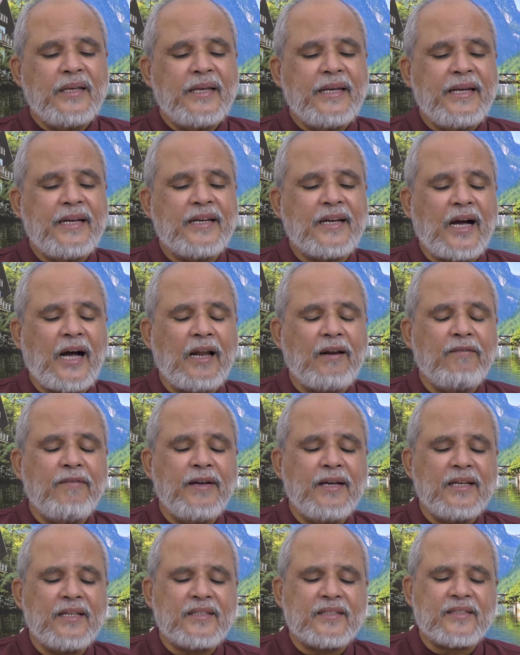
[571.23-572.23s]
it
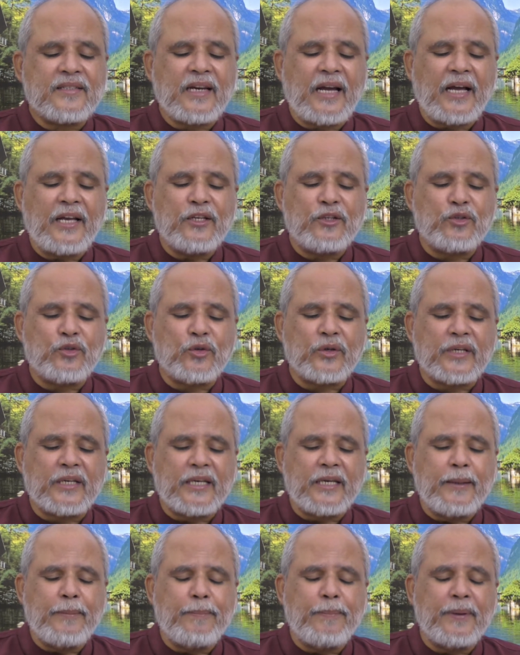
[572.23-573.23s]
always tries to
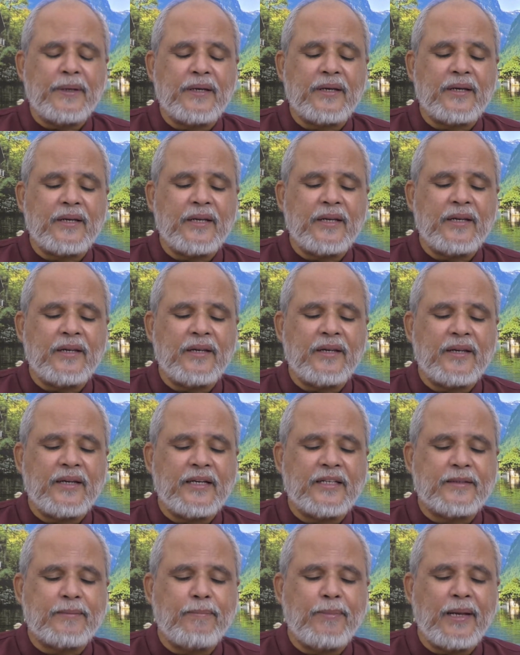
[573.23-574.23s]
keep it in
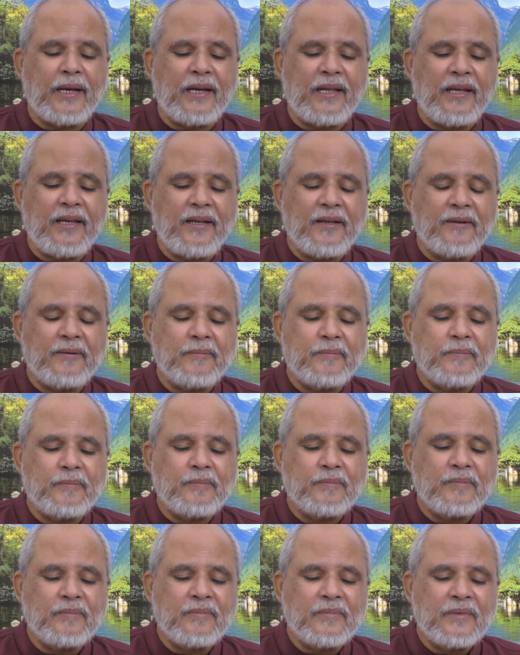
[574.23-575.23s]
its belly,
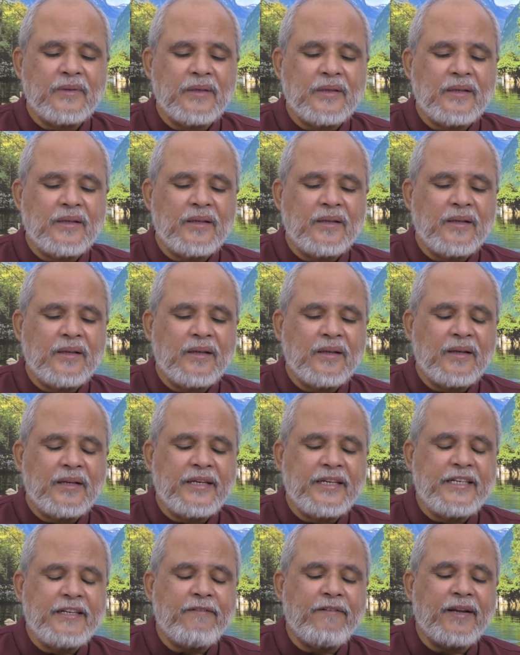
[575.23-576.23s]

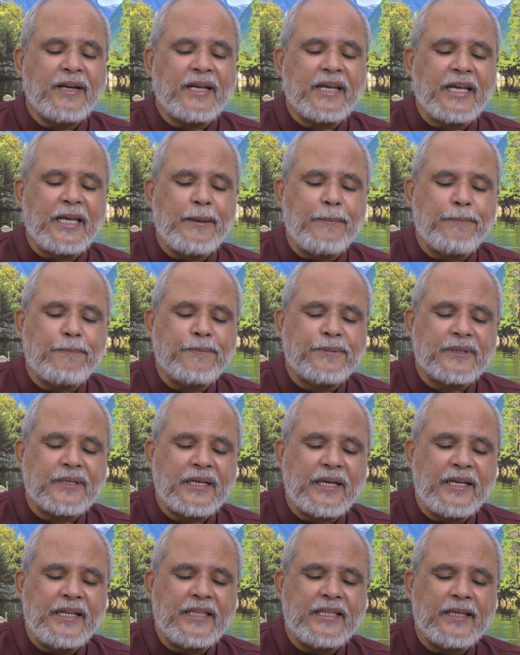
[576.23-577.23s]
never keeps
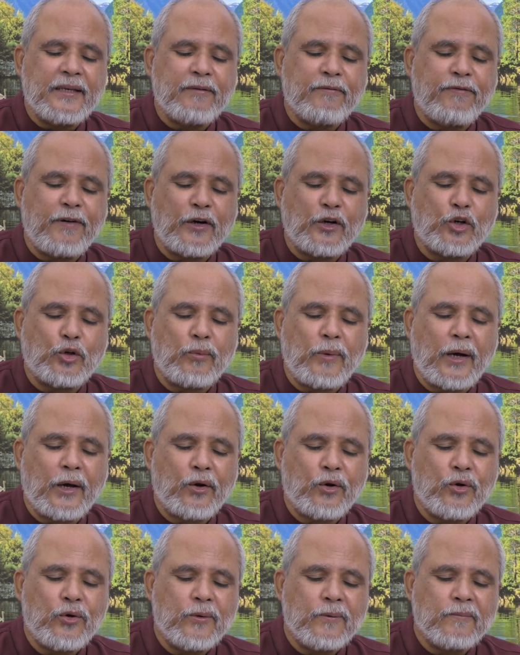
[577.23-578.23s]
anything for
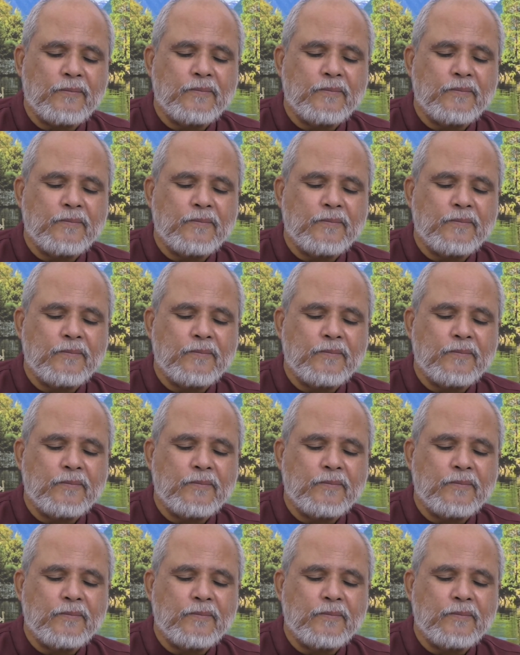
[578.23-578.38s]
tomorrow,